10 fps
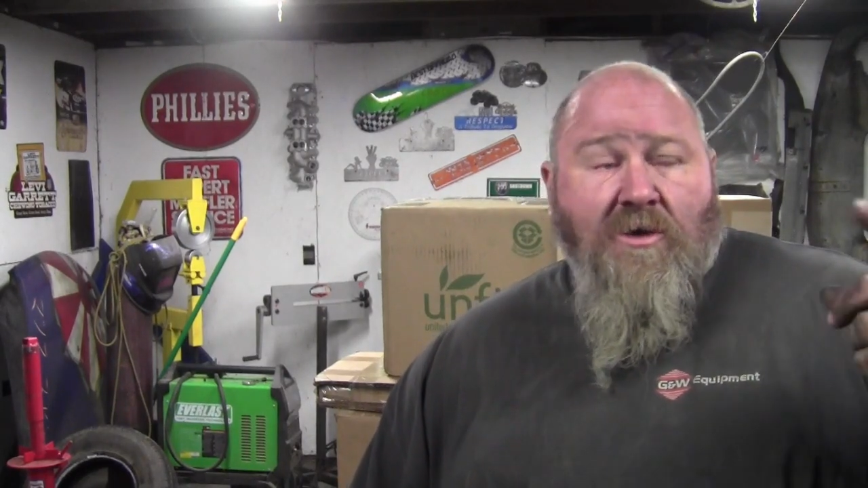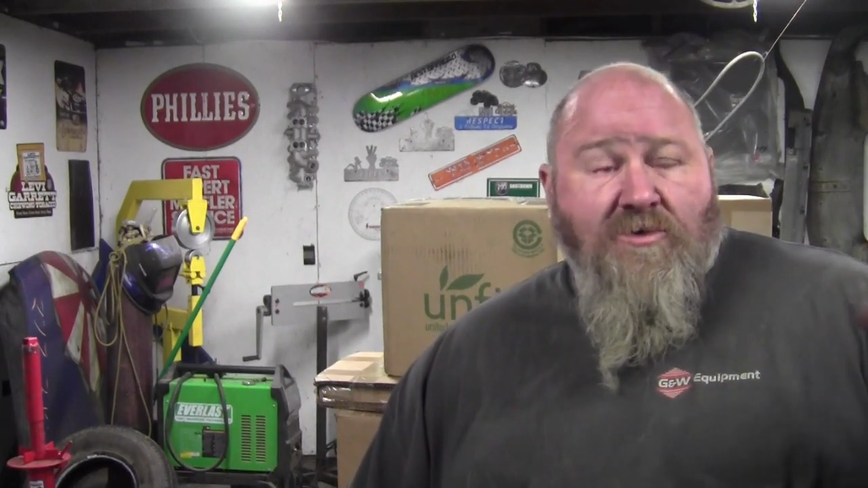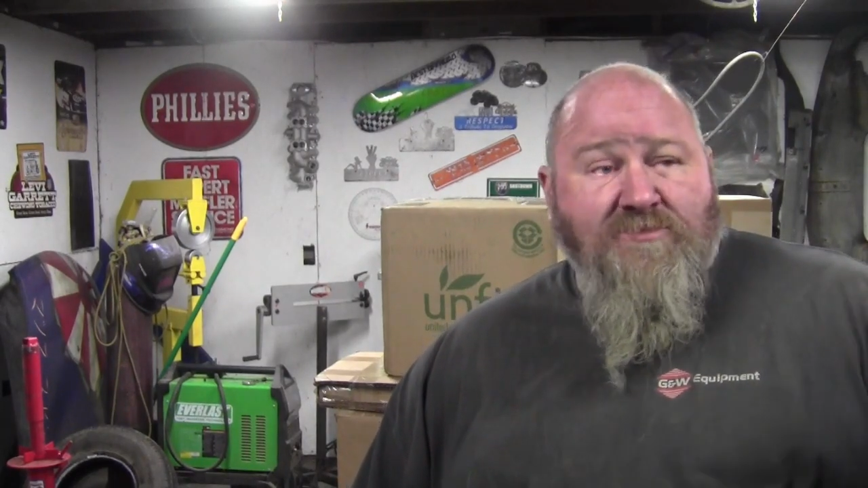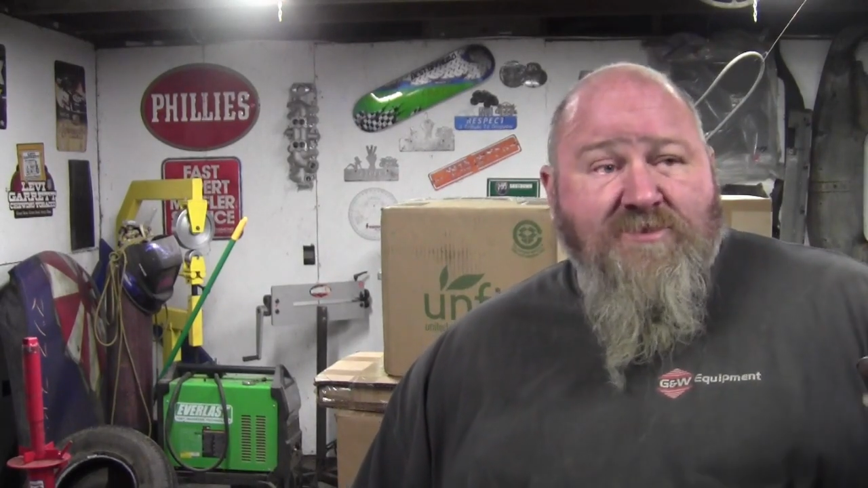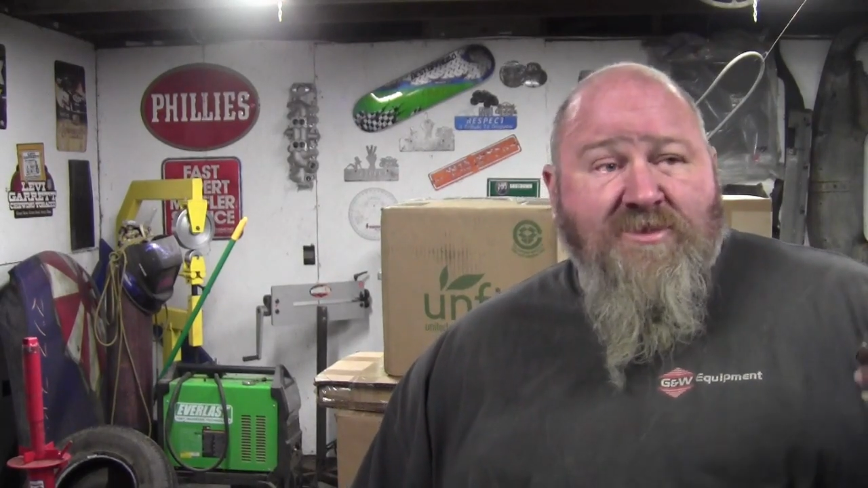
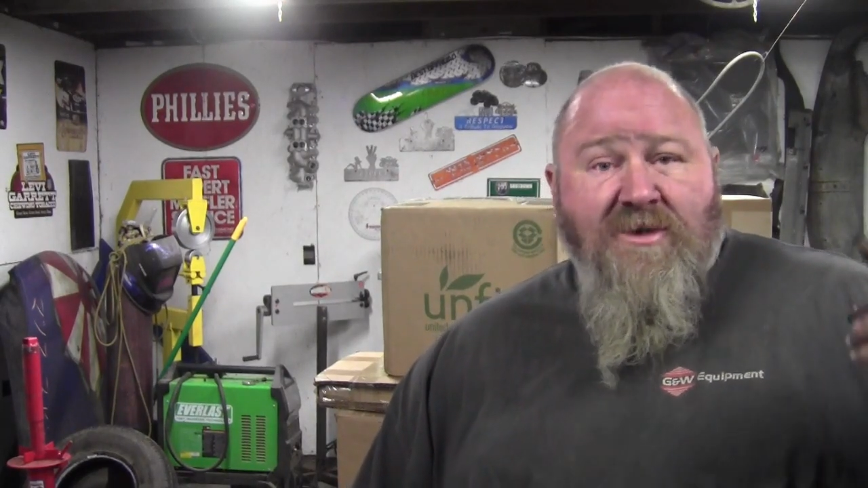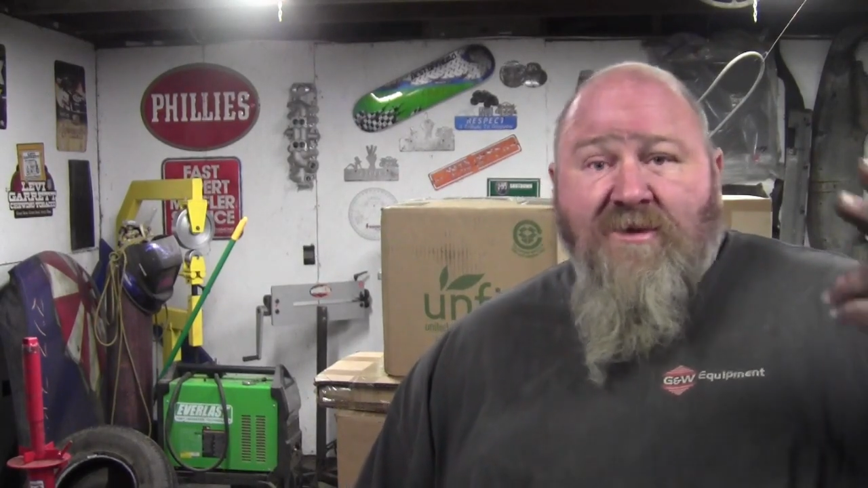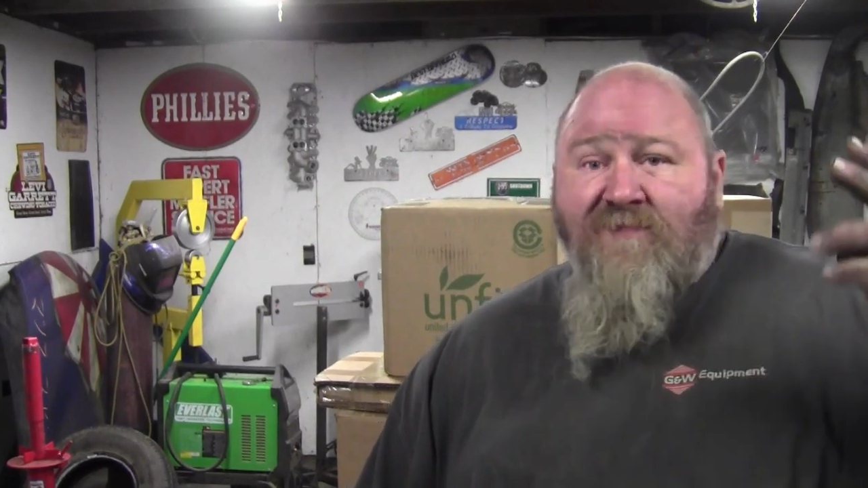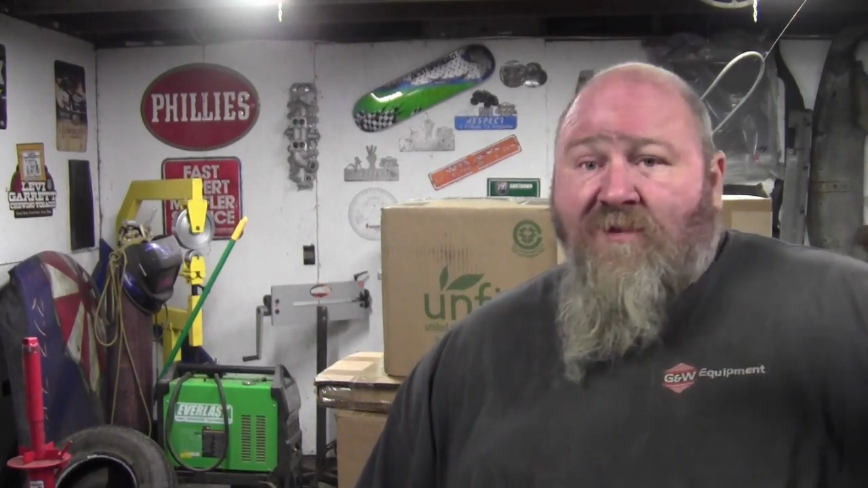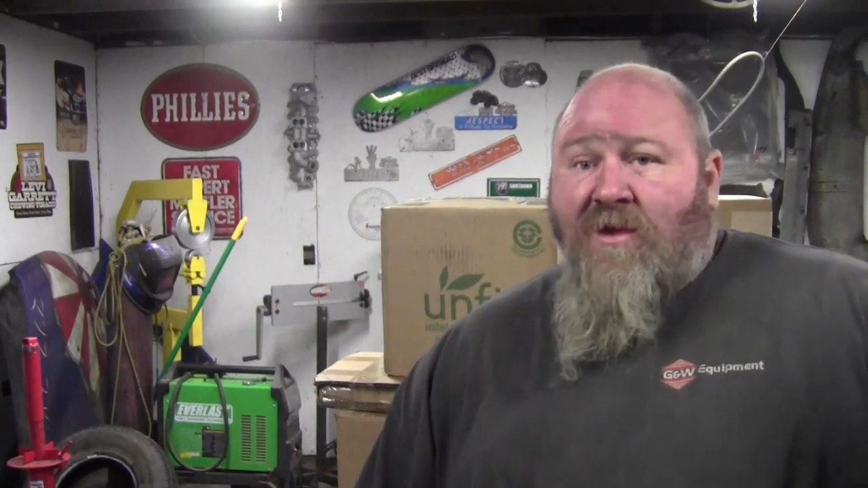Christmas
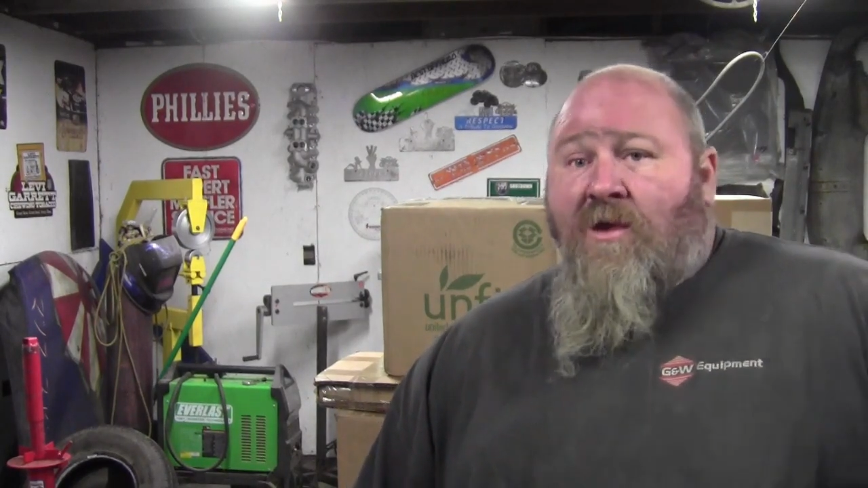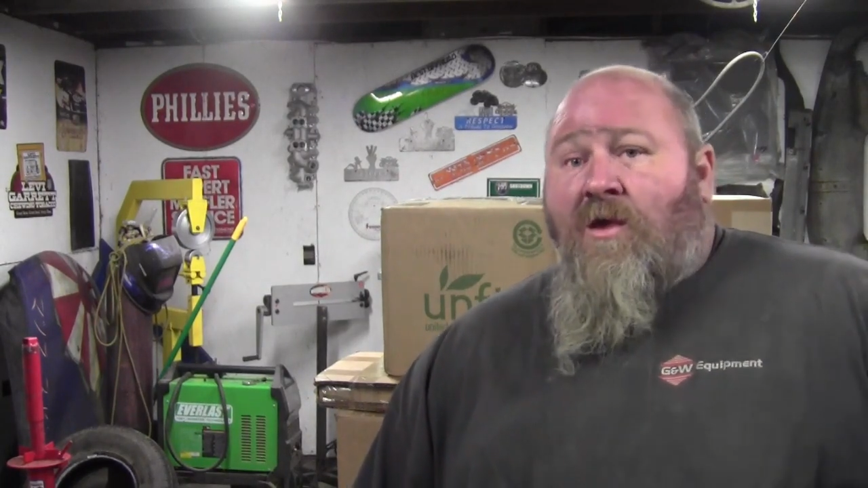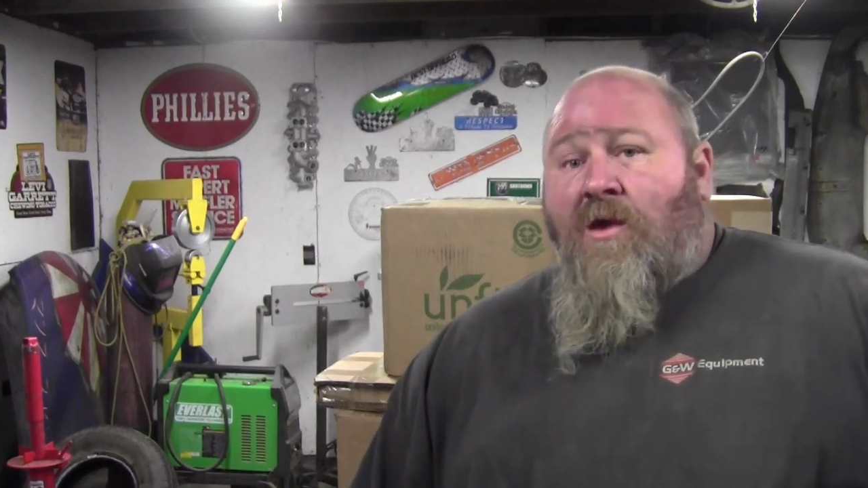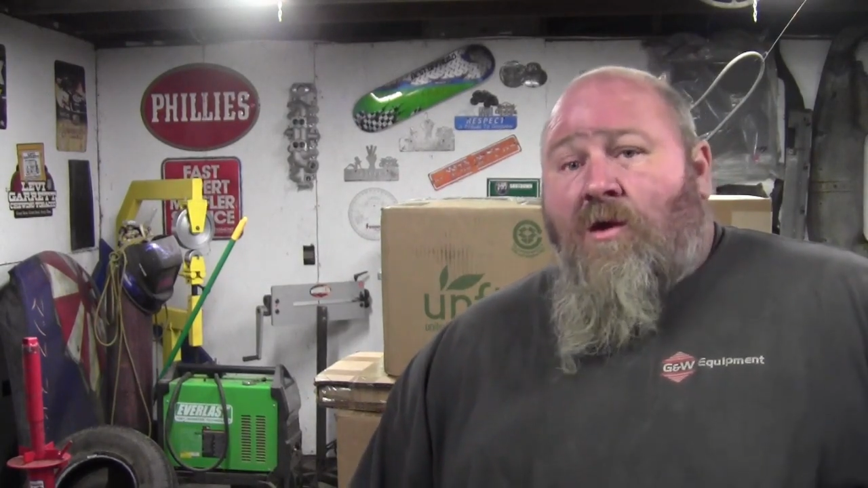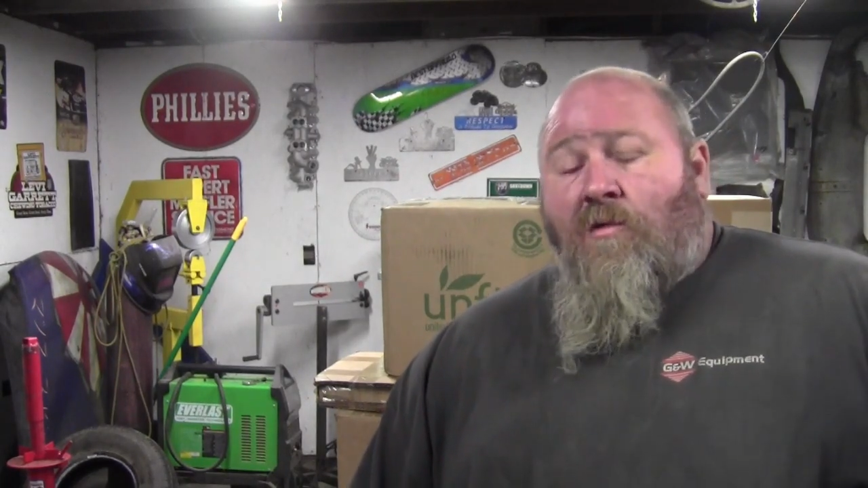Eve.
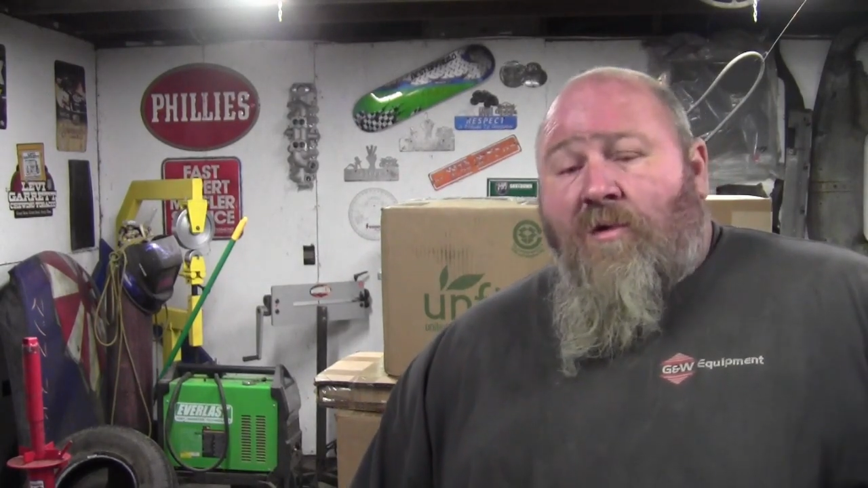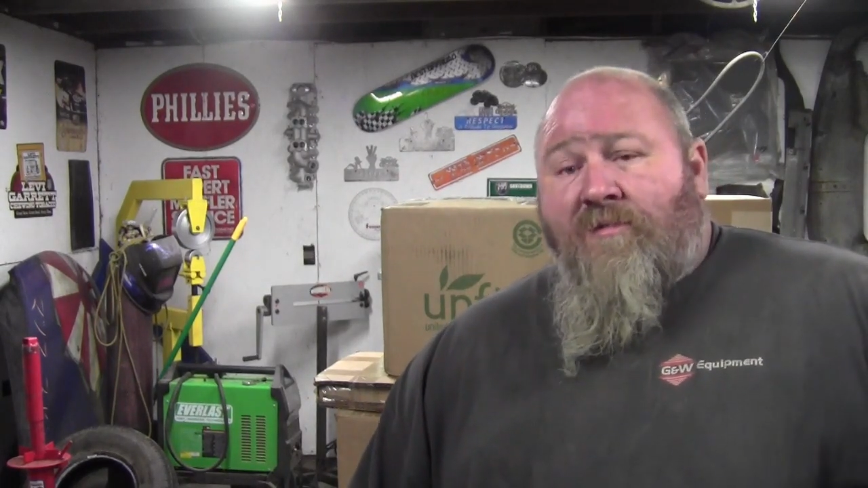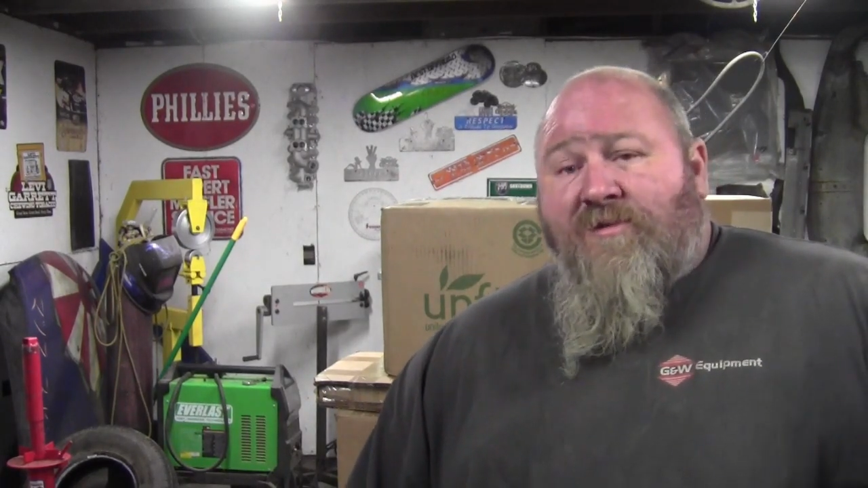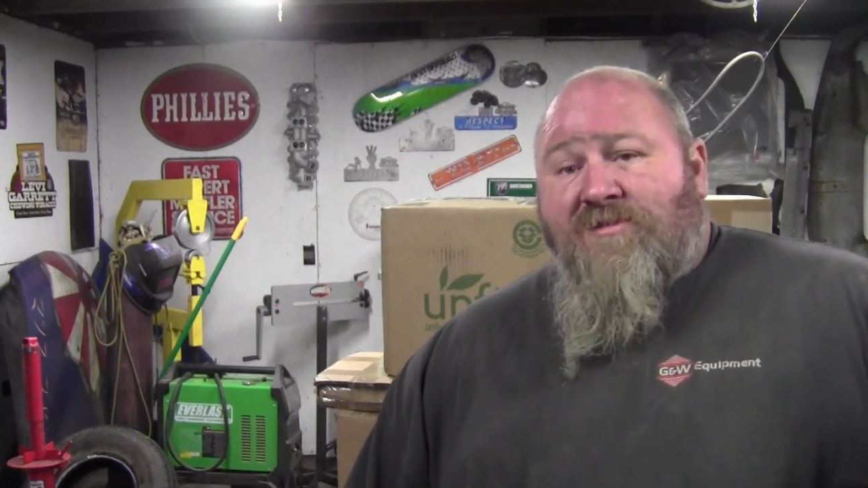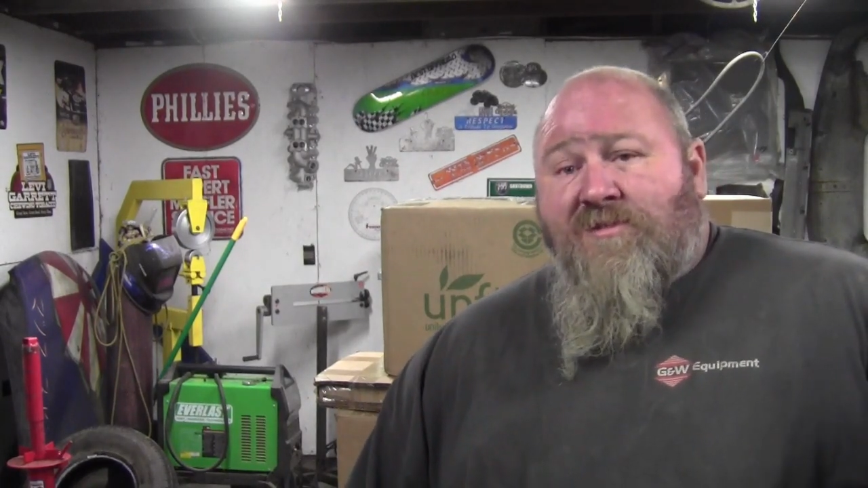
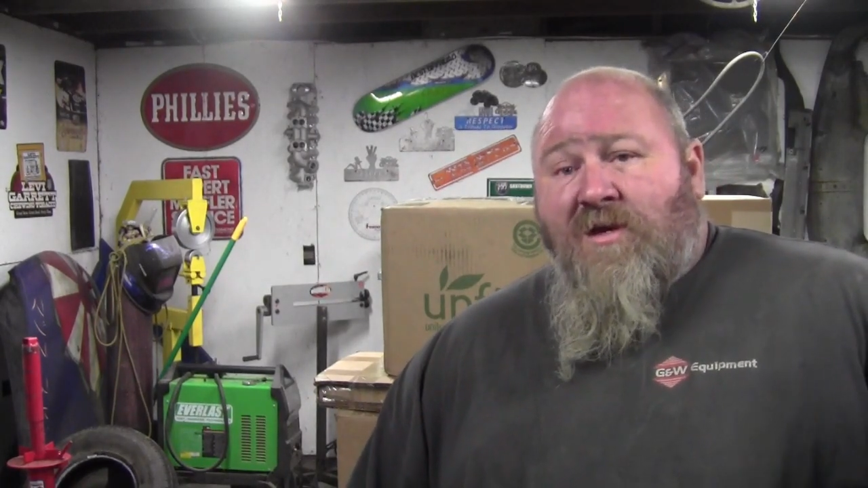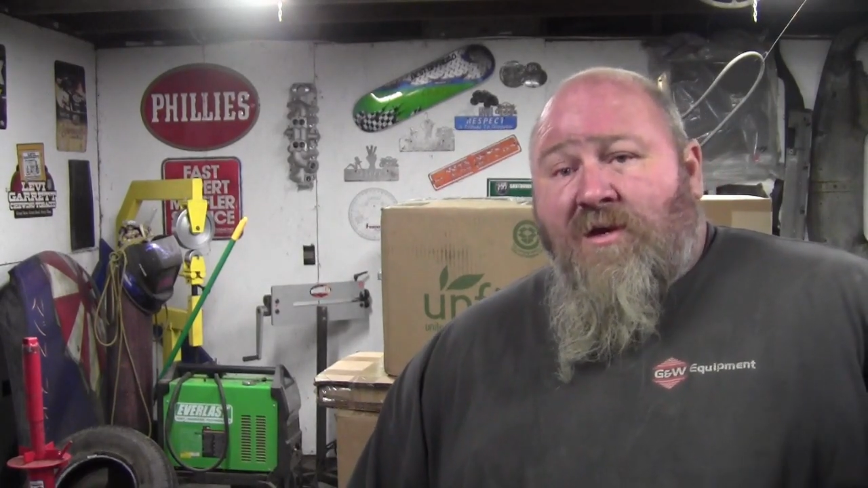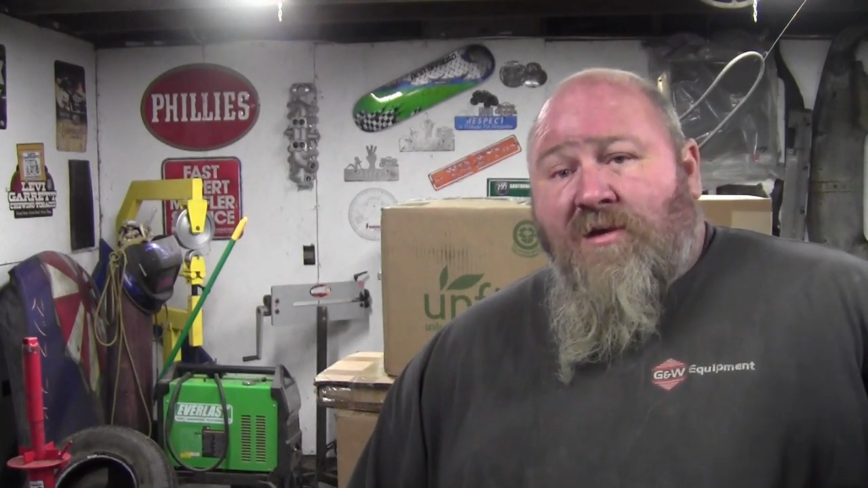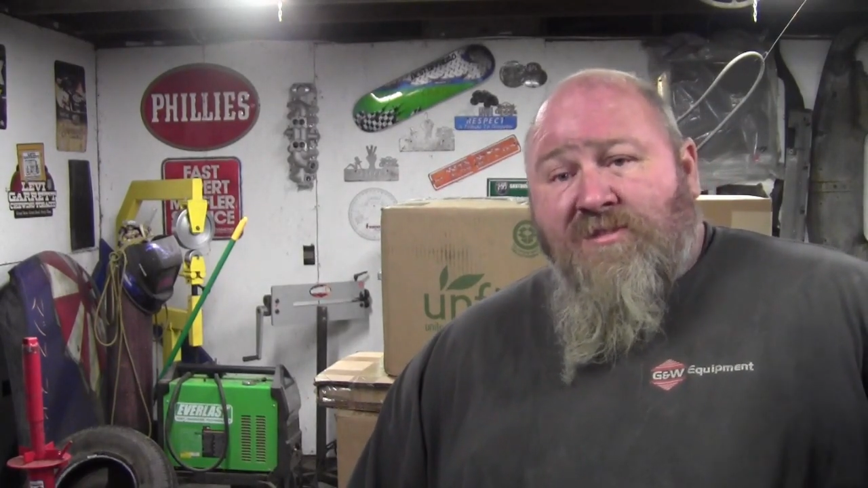One was